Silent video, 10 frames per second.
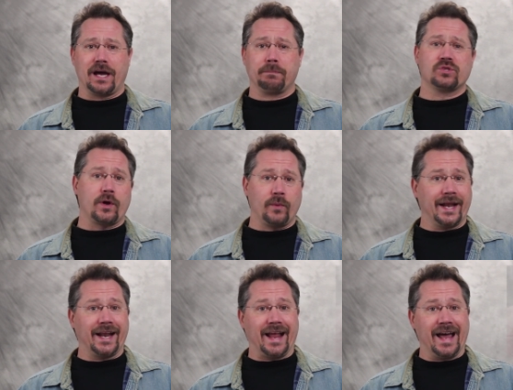up, so I
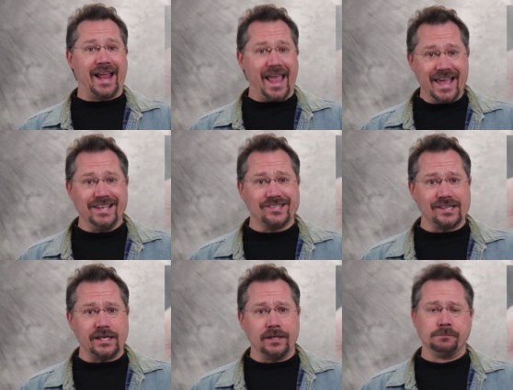ran it on
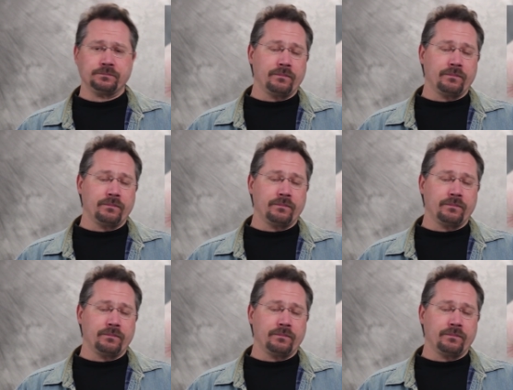AC.